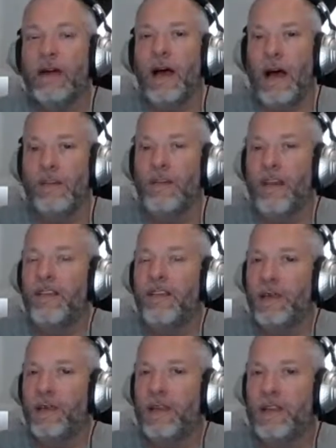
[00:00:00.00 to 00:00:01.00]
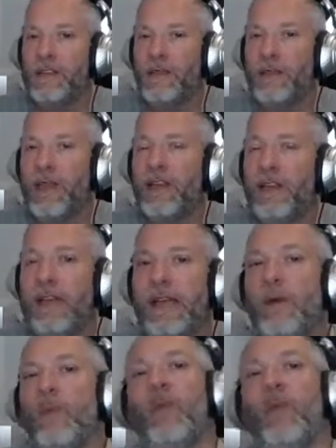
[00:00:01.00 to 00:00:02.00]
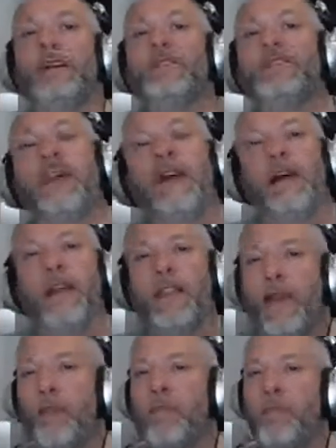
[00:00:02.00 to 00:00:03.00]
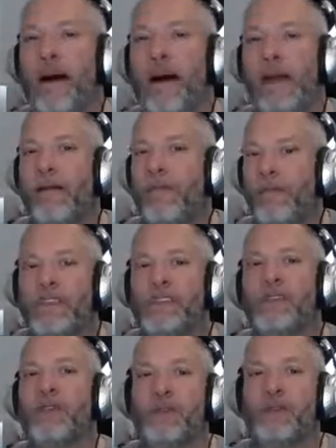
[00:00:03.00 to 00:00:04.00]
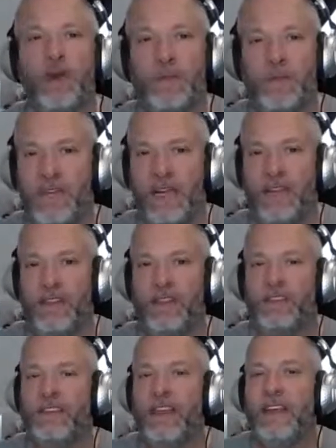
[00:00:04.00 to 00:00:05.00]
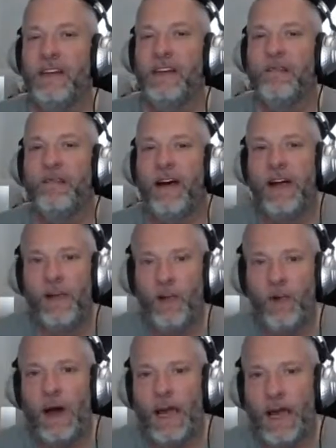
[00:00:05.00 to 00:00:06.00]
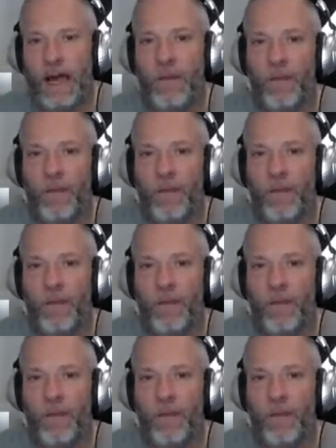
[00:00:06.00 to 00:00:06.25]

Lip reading: of living with a disability was that my physical circumstances didn't define who I am.